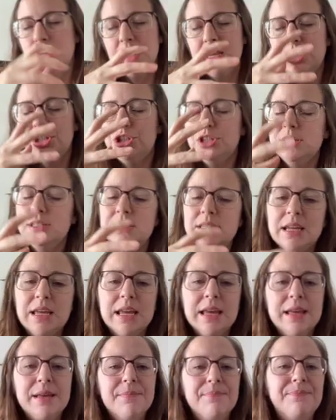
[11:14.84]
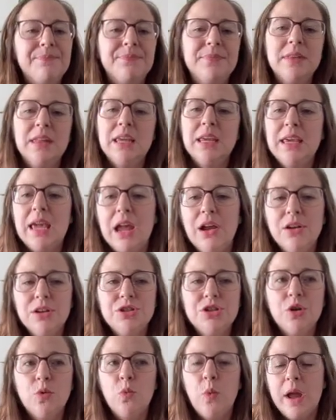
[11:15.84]
It's just
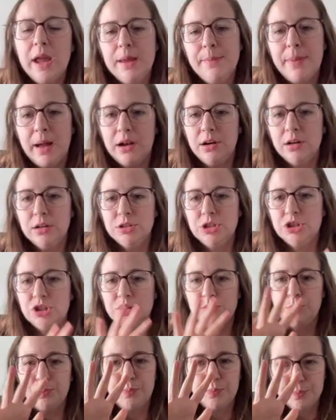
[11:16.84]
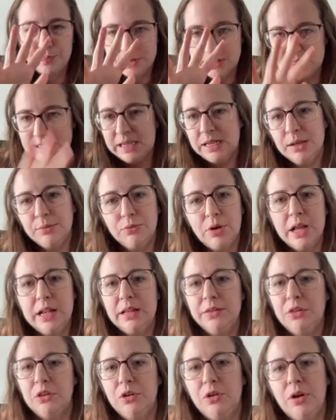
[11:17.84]
carrots are way better to just seed them right
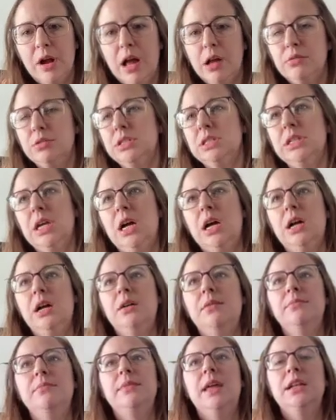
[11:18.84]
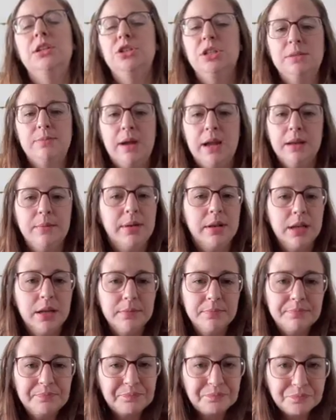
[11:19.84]
in the ground. That is just my opinion.
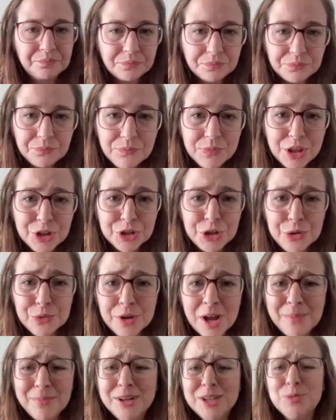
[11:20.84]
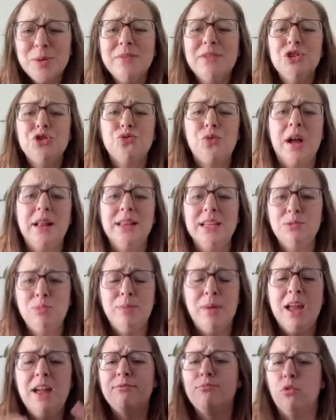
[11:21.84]
Cucumbers, we have a trellis. We
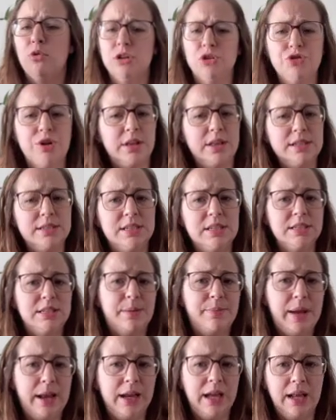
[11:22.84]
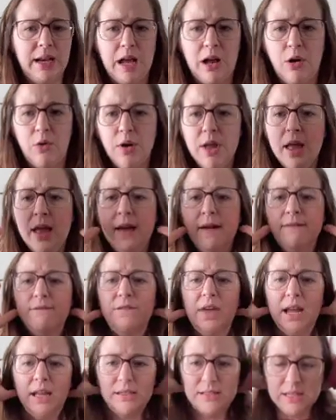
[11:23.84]
may have more trellises depending on how
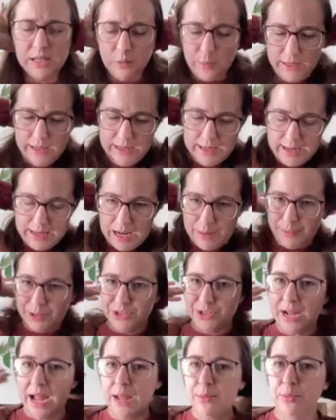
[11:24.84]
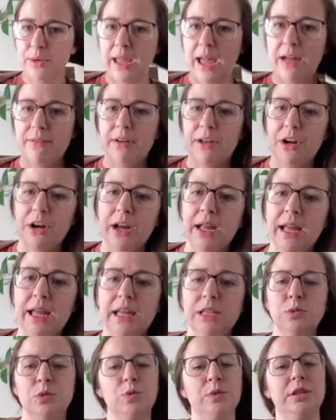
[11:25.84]
fancy we get and how much time we have on our
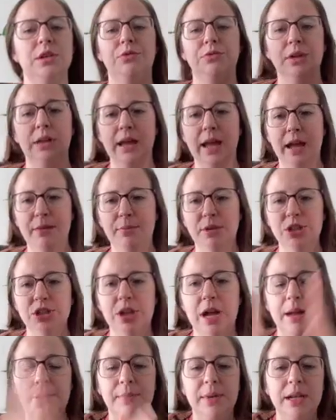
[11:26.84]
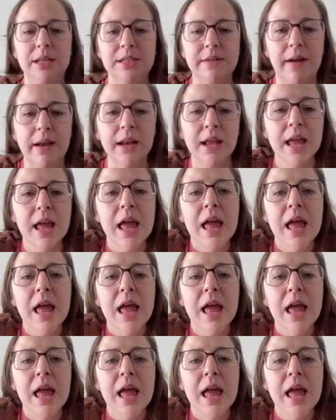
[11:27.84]
hands, which we don't really have much time, but it's fine.